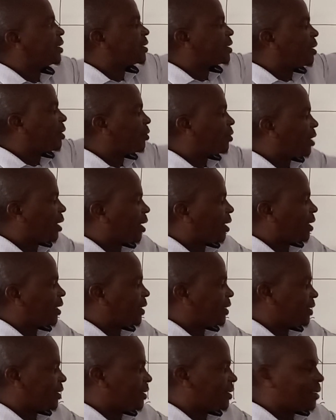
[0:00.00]
town R
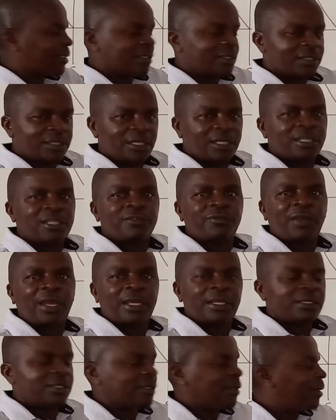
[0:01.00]
is
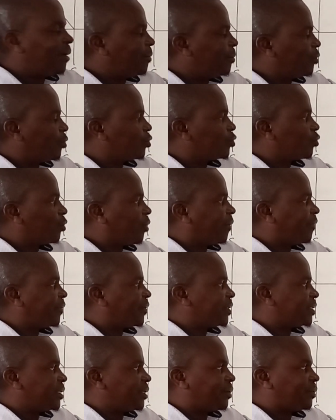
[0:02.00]
satisfied because we have
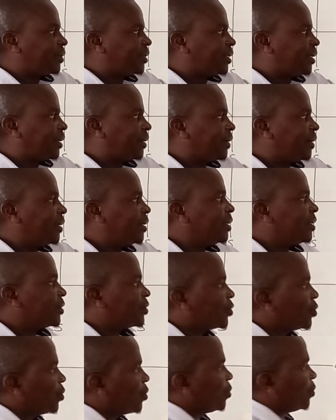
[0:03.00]
a 0 here.
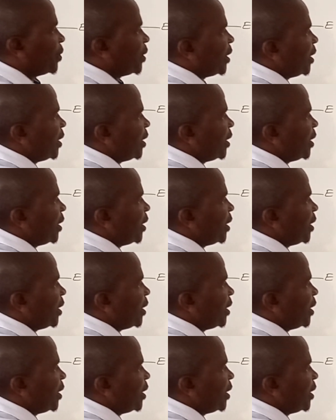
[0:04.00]
So we